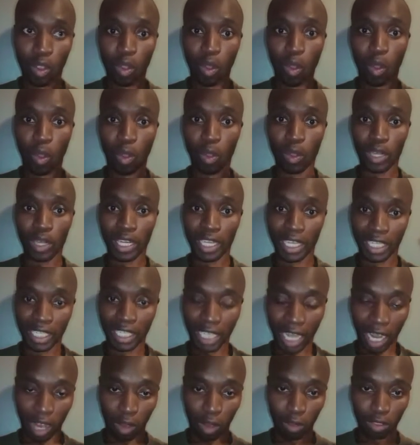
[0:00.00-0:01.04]
or lend
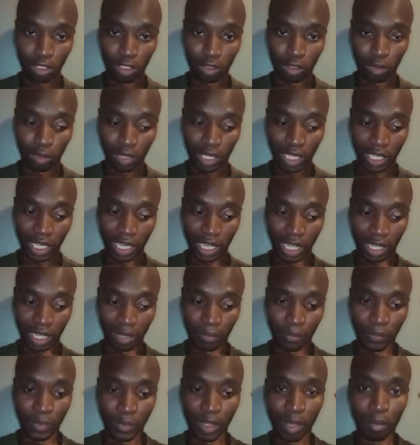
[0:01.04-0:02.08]
out to their
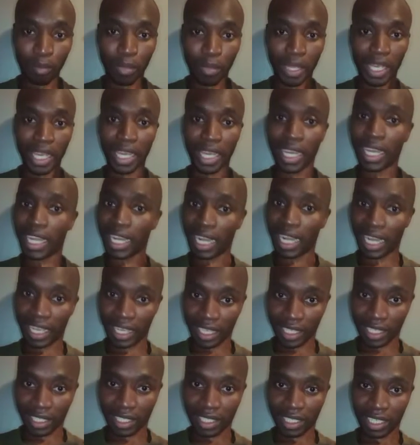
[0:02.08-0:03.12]
bank
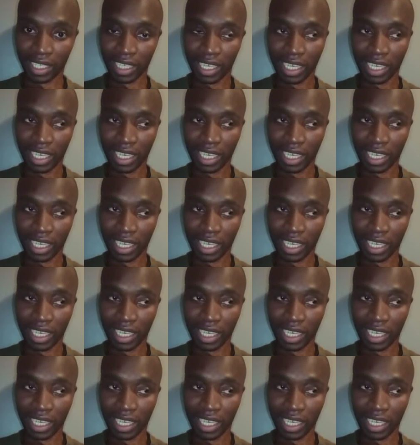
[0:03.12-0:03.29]
clients.